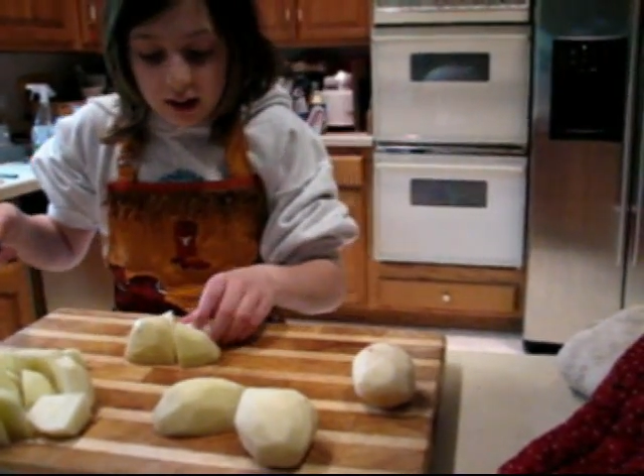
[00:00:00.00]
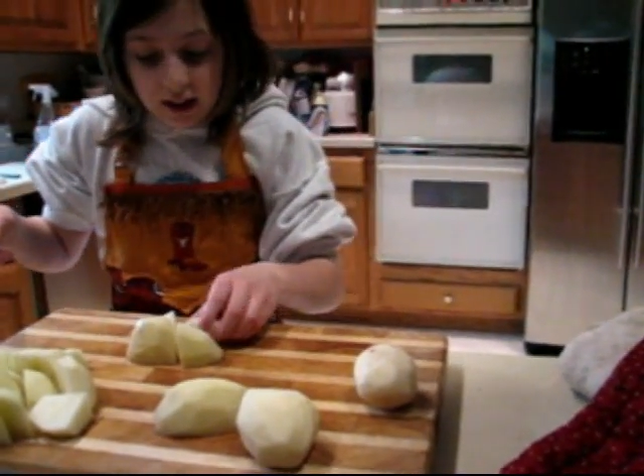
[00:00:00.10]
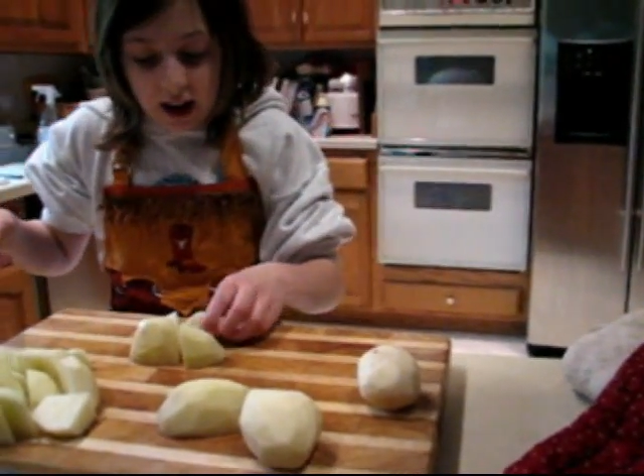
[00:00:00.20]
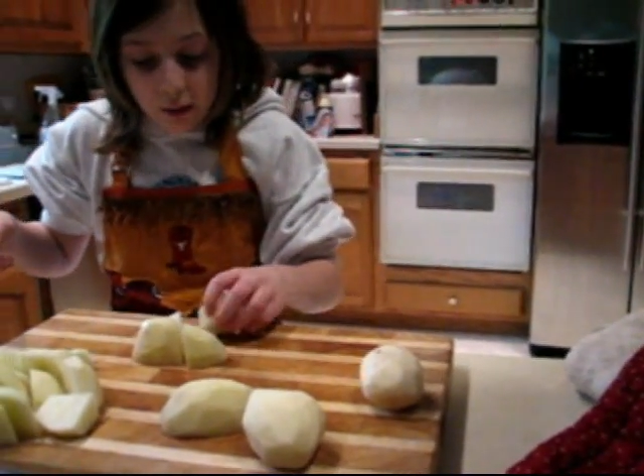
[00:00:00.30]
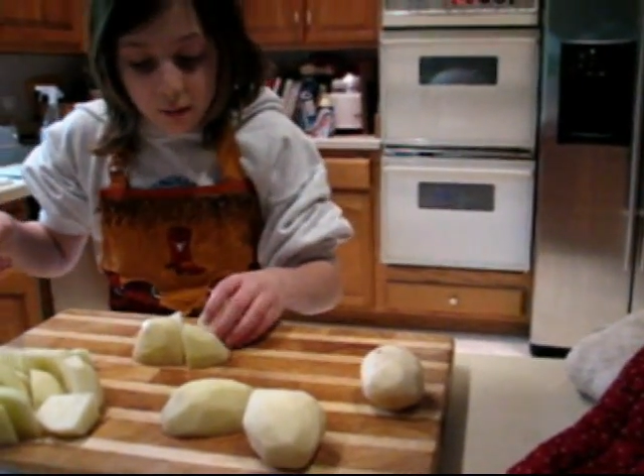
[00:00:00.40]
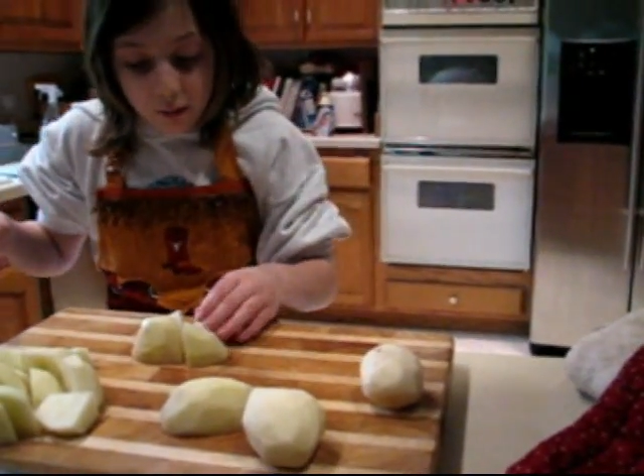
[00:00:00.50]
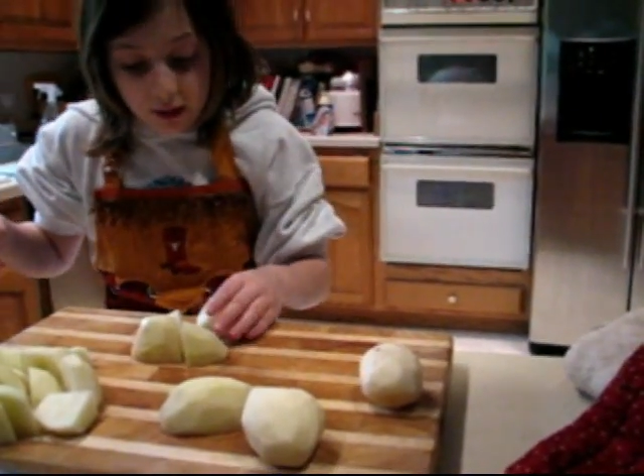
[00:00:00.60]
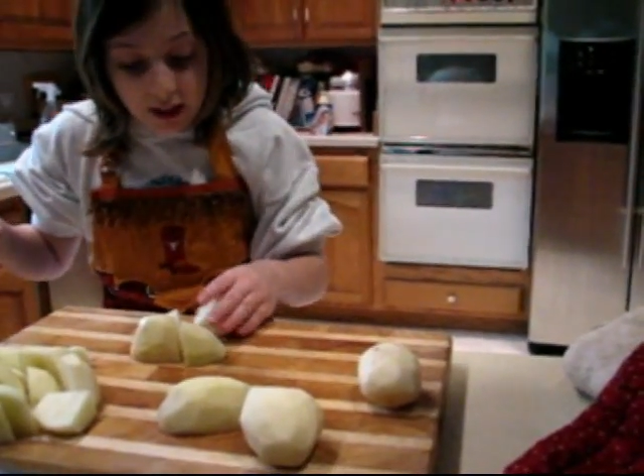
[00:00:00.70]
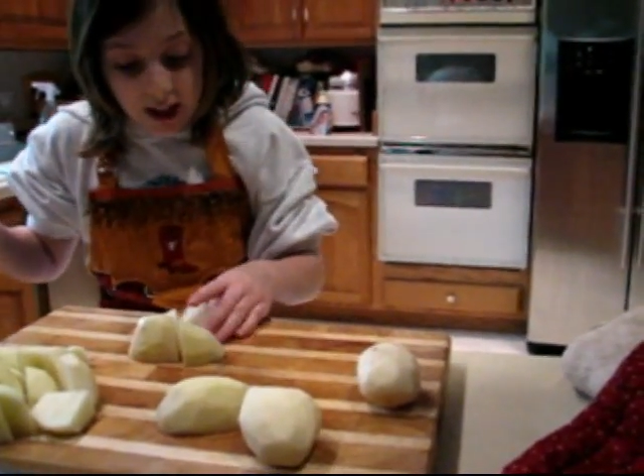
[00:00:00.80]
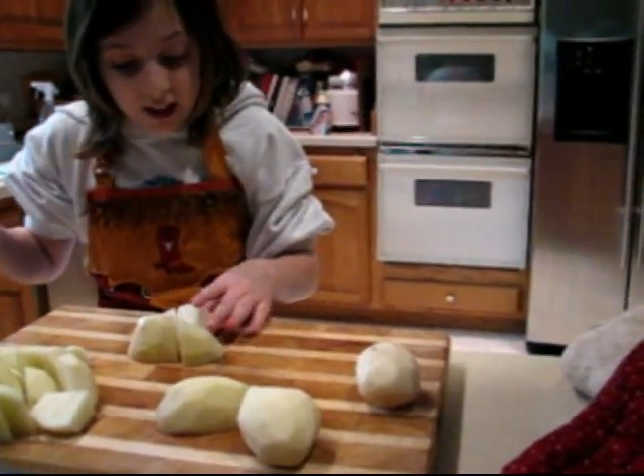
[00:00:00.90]
Now,
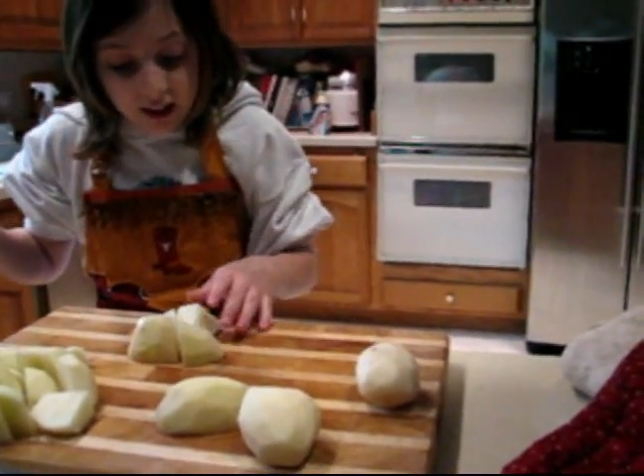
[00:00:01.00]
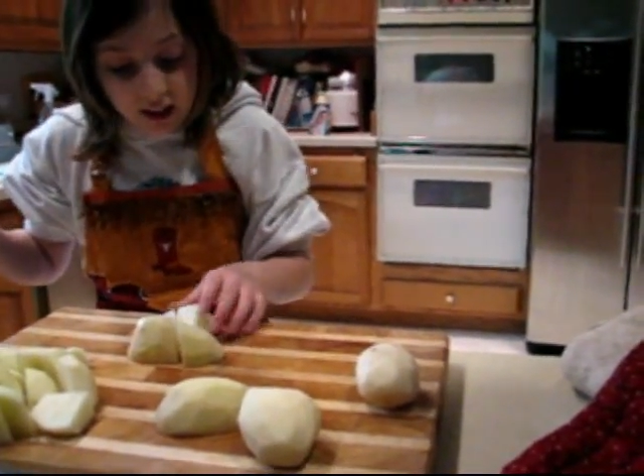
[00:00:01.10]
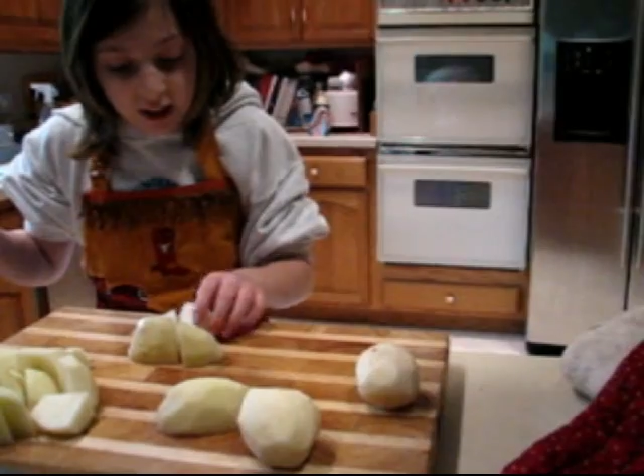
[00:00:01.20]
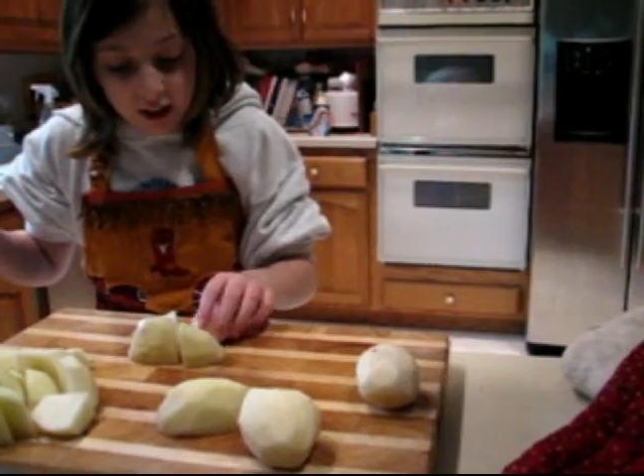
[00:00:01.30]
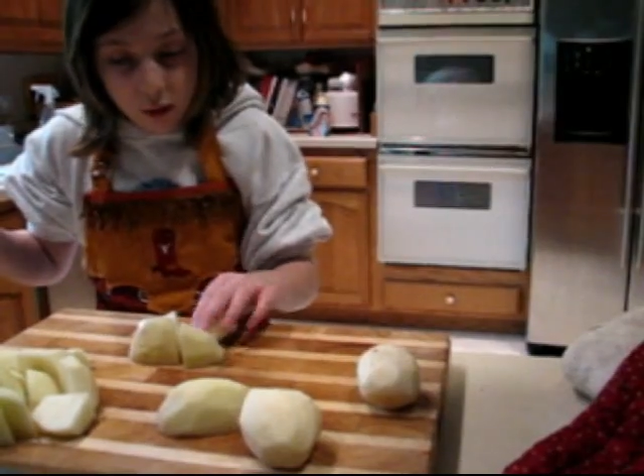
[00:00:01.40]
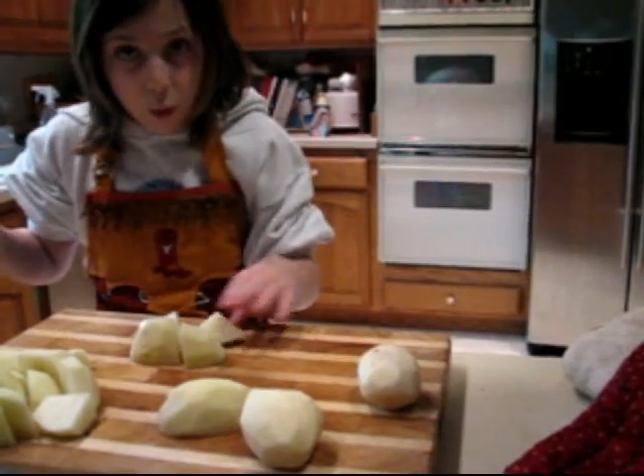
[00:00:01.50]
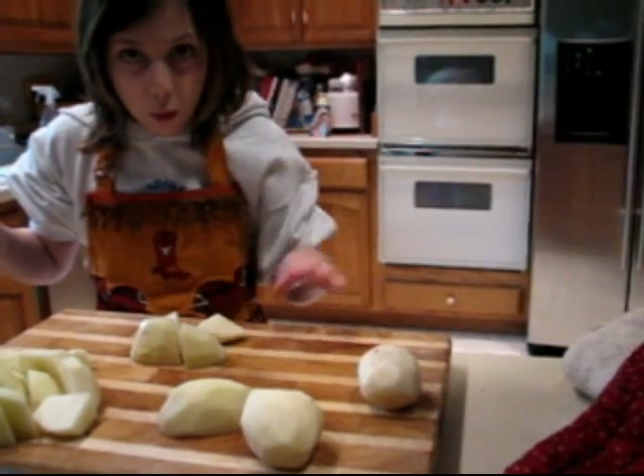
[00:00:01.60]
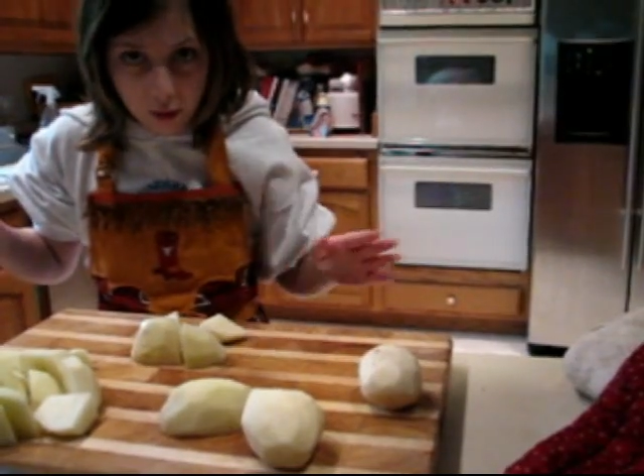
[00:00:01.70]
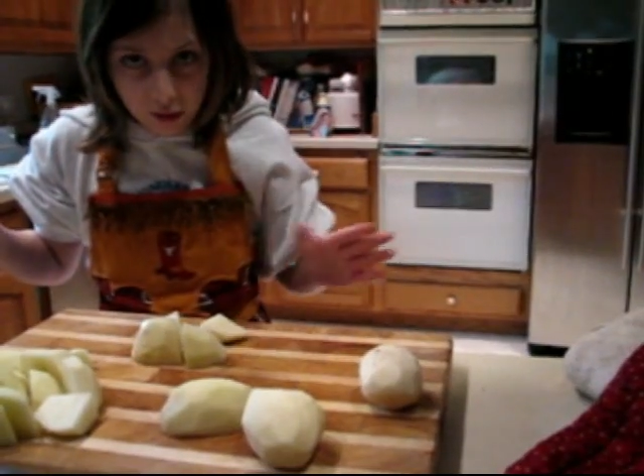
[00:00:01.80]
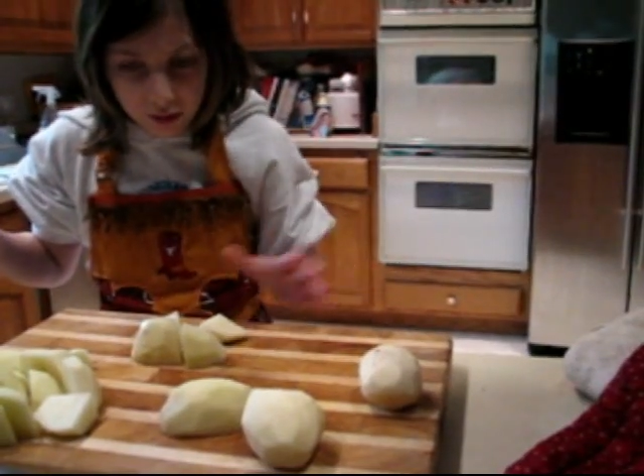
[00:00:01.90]
we got it in
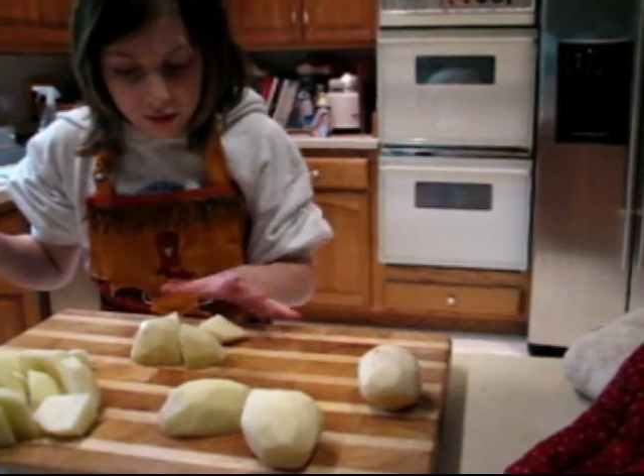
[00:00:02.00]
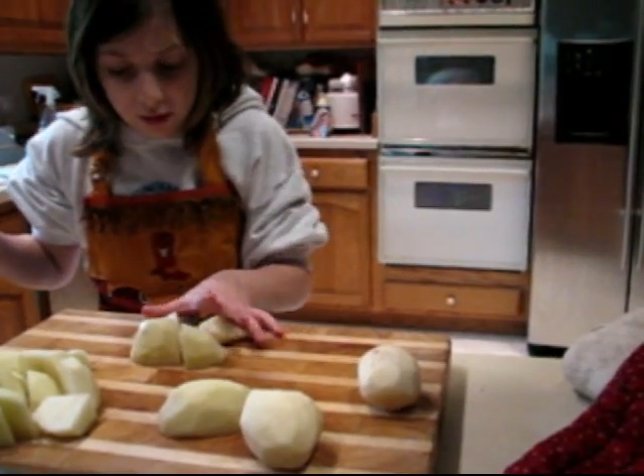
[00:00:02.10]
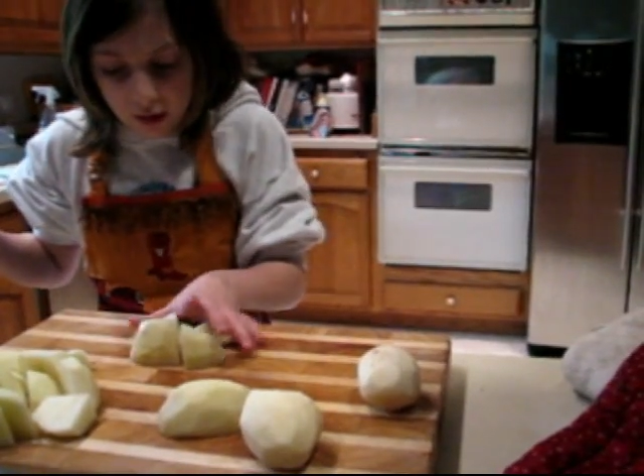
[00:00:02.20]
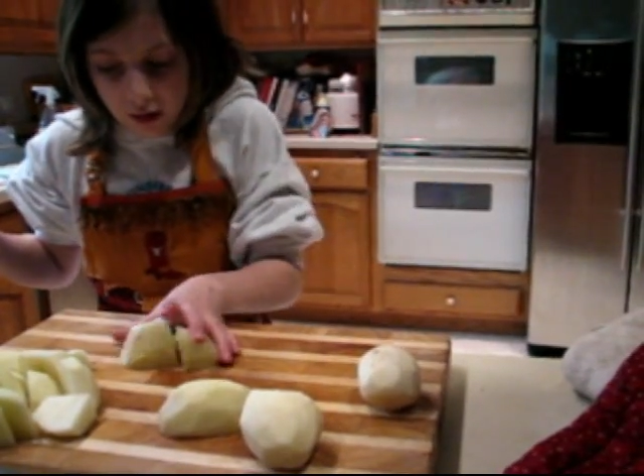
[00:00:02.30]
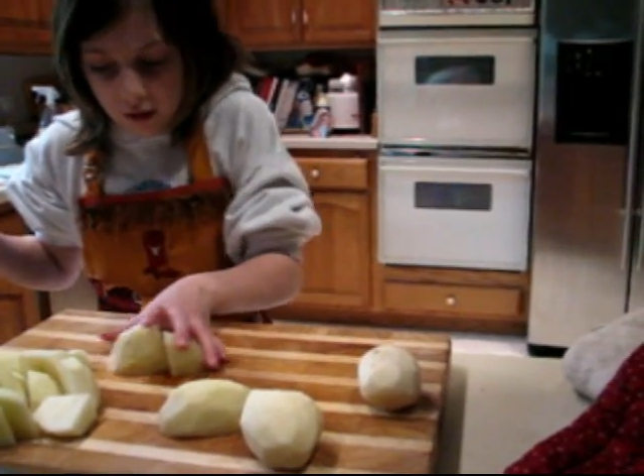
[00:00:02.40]
quarters.